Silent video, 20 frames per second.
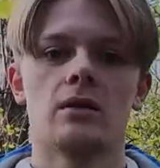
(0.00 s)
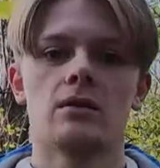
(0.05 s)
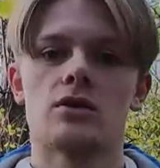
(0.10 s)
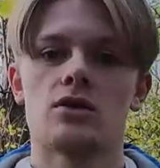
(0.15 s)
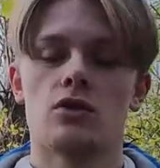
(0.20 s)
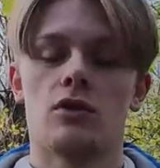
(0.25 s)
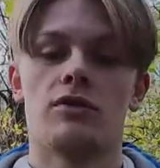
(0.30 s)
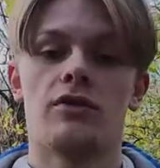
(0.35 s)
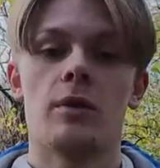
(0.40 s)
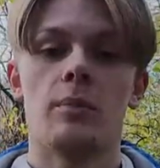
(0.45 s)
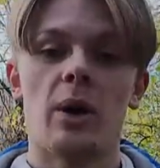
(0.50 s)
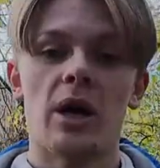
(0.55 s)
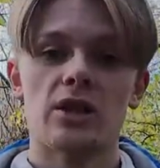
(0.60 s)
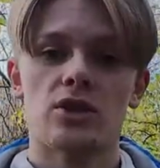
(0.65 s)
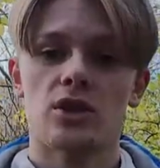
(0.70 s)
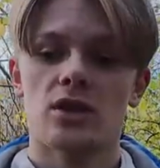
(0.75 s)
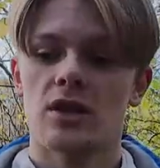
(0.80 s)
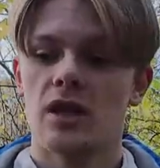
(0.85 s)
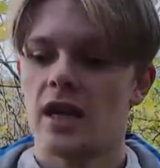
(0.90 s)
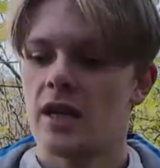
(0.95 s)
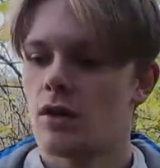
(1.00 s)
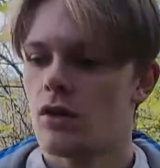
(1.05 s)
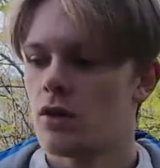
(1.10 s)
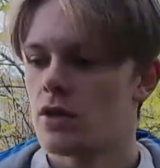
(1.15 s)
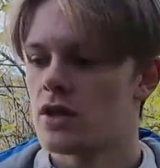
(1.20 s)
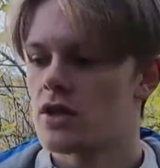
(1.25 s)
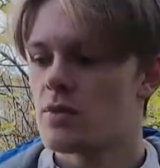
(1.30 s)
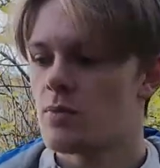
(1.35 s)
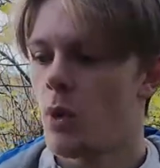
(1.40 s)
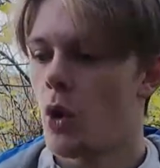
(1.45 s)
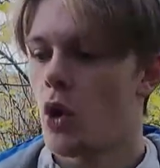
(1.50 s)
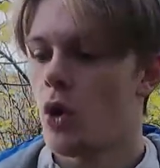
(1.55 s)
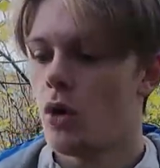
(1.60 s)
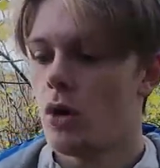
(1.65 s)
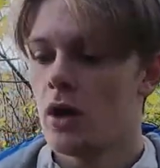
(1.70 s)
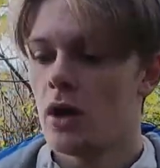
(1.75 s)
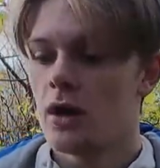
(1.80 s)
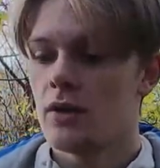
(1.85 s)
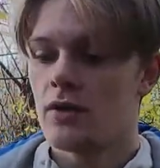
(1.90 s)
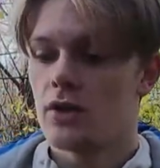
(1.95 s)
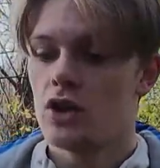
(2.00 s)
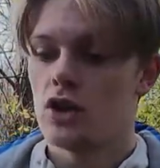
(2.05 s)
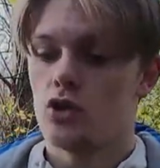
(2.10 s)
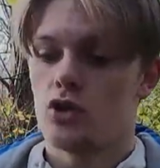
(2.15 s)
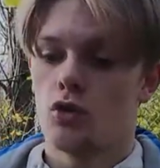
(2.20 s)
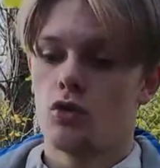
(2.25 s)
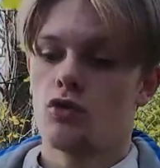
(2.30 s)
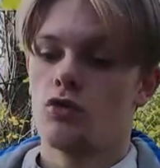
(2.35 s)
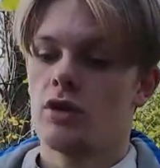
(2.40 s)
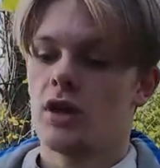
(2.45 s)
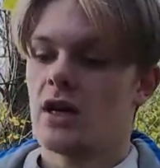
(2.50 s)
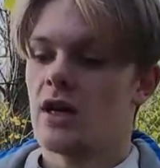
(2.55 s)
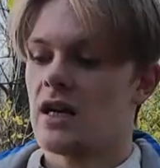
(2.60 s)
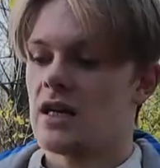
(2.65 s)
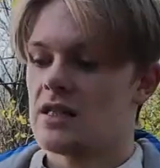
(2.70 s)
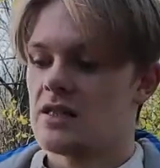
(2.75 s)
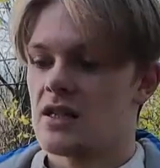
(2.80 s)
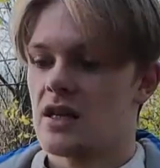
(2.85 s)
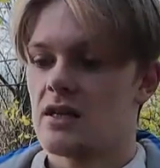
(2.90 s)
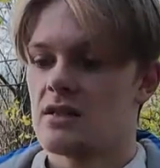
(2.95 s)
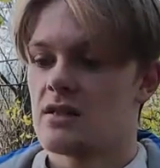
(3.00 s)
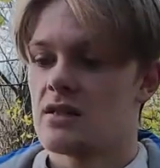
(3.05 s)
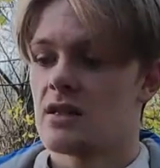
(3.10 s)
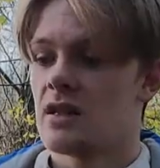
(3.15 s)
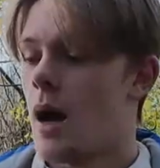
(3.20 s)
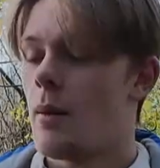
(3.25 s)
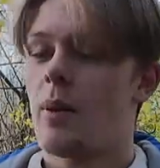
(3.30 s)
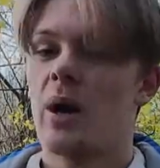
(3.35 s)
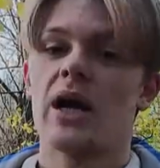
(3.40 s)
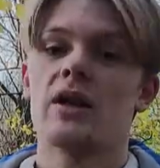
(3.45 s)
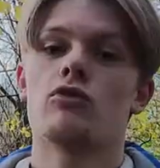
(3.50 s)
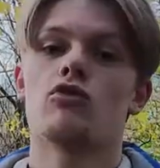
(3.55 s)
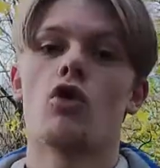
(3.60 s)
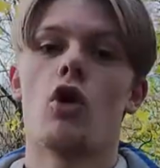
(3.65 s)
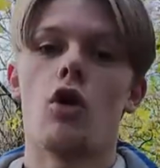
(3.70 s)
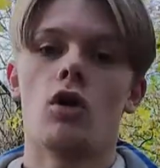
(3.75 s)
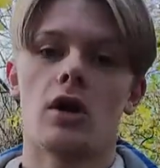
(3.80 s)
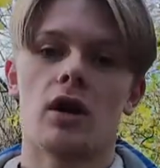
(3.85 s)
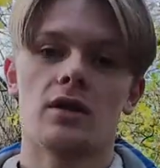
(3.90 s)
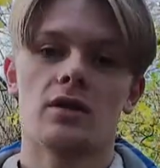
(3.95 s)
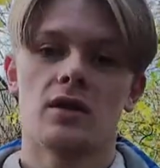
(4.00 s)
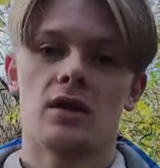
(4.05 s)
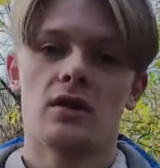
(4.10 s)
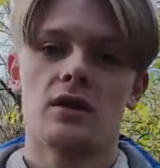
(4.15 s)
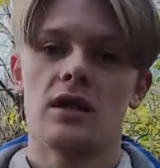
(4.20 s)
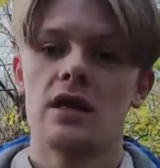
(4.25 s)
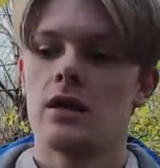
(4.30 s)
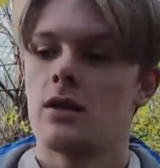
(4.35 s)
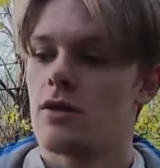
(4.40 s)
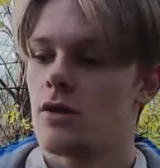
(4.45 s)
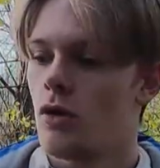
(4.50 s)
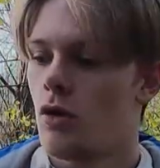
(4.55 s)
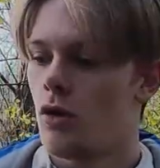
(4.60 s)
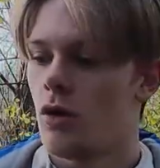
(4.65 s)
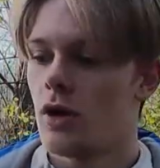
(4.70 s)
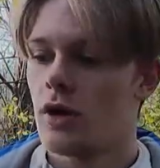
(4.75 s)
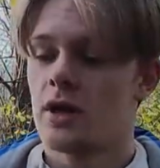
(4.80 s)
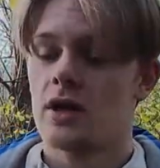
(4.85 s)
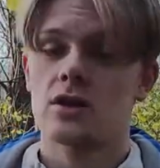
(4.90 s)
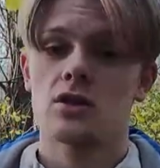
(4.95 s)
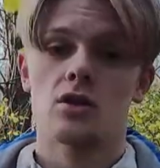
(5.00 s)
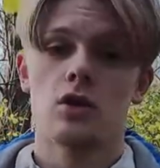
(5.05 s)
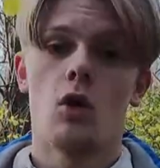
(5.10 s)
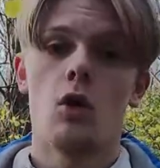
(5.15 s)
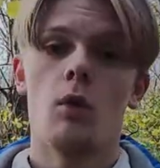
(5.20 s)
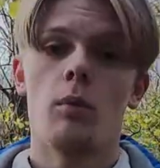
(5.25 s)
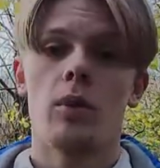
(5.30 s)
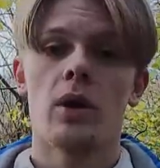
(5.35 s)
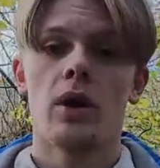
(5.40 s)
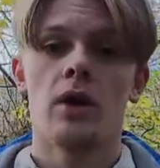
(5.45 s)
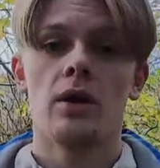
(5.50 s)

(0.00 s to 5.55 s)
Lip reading: So if you pitch your tent on a spot that you don't realise has a bad rock underneath or a slope,